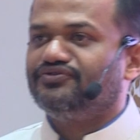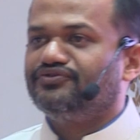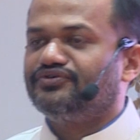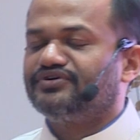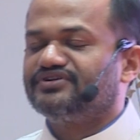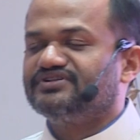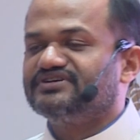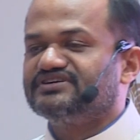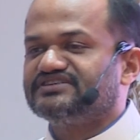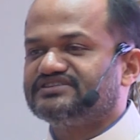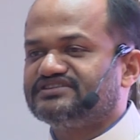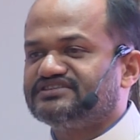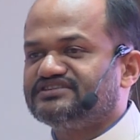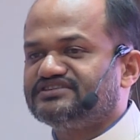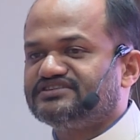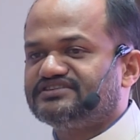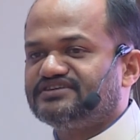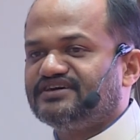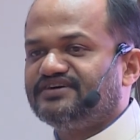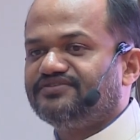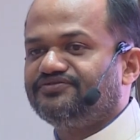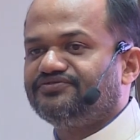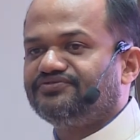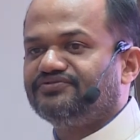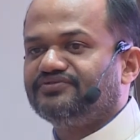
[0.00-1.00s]
our nursing
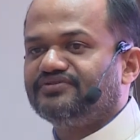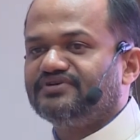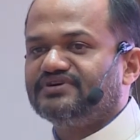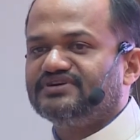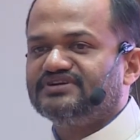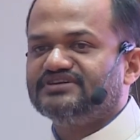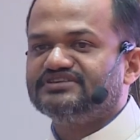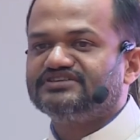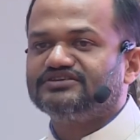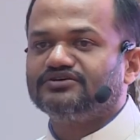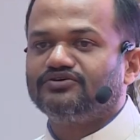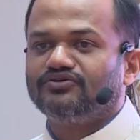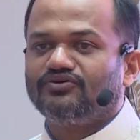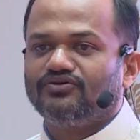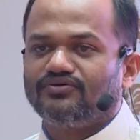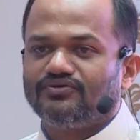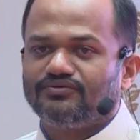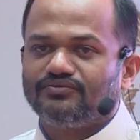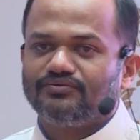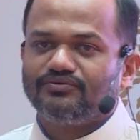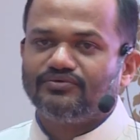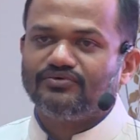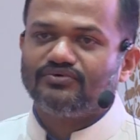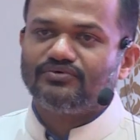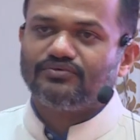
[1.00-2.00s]
staff is a
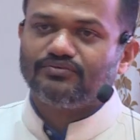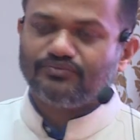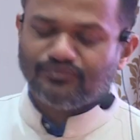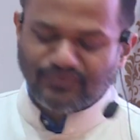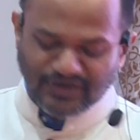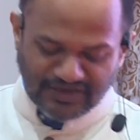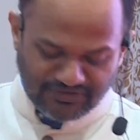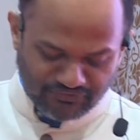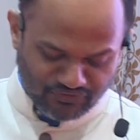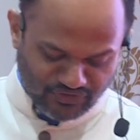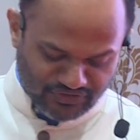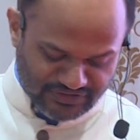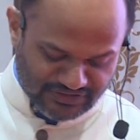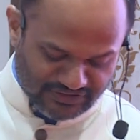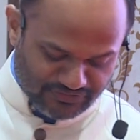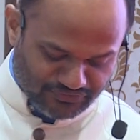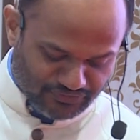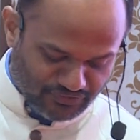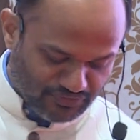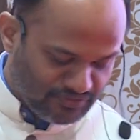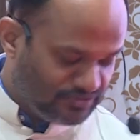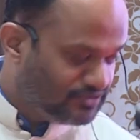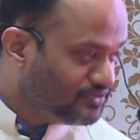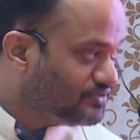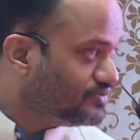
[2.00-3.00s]
pivotal
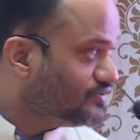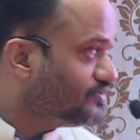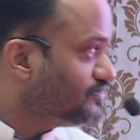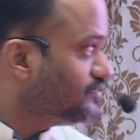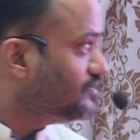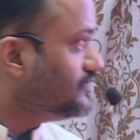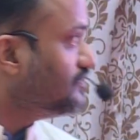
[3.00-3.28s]
role.